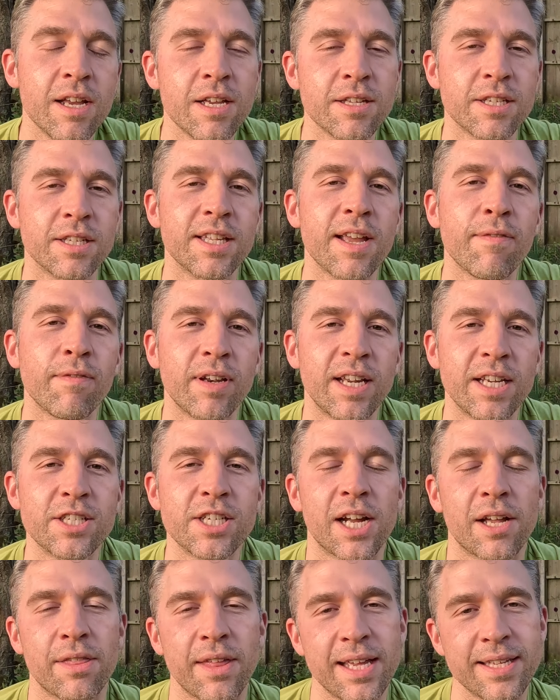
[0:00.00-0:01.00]
so definitely
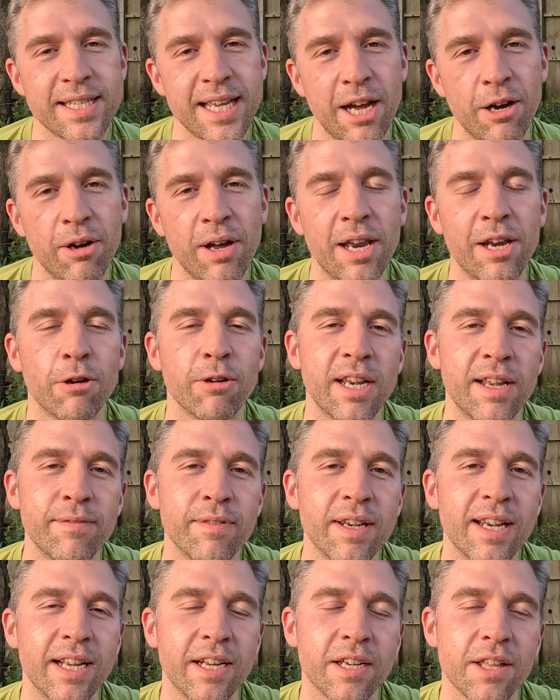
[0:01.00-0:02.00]
check that out and I'll leave a
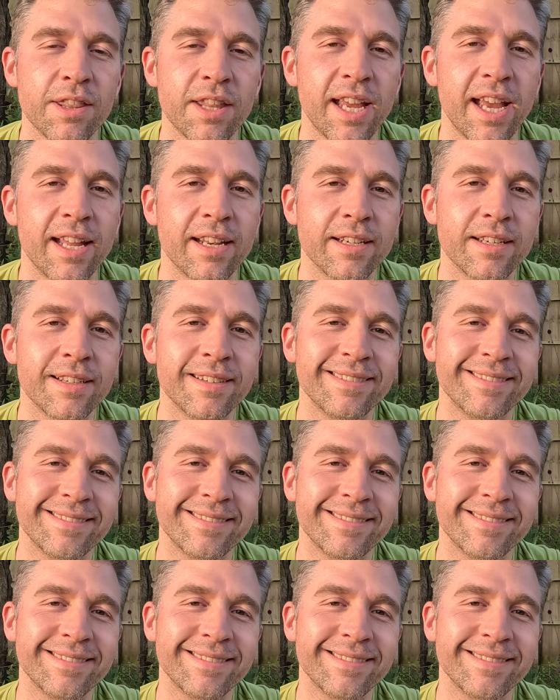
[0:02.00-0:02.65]
link at the end.